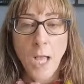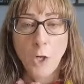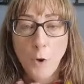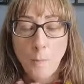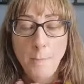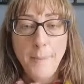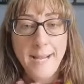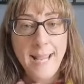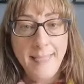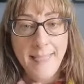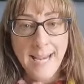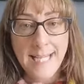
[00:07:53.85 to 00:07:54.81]
a
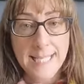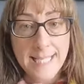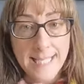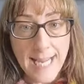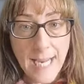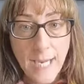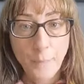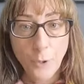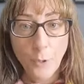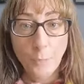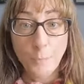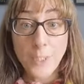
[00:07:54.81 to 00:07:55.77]
company that is
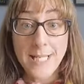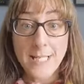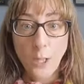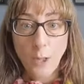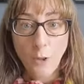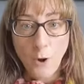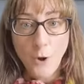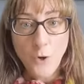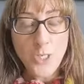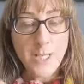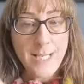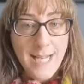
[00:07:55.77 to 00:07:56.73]
stable but is
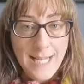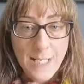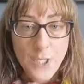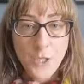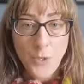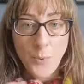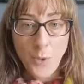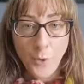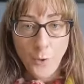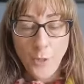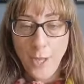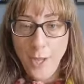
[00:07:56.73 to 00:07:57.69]
launching
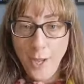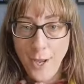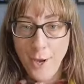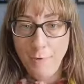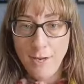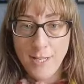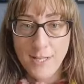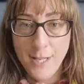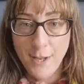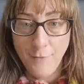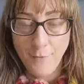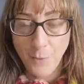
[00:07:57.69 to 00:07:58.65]
into other
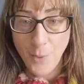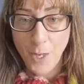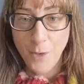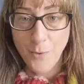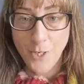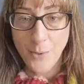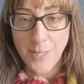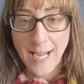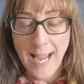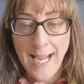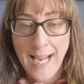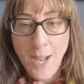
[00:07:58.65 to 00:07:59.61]
areas of the world
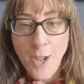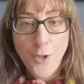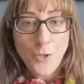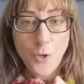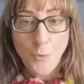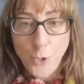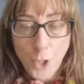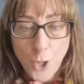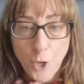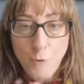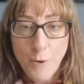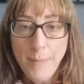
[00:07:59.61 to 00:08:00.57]
okay so
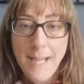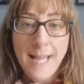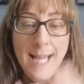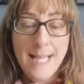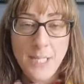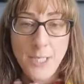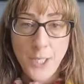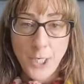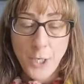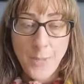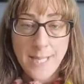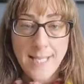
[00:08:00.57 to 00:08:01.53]
europe into
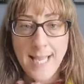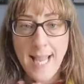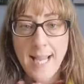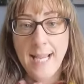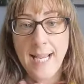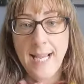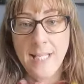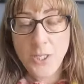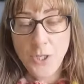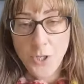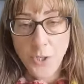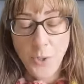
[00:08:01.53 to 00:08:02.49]
the USA,
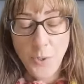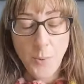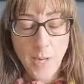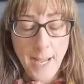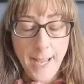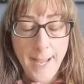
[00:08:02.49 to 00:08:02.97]
into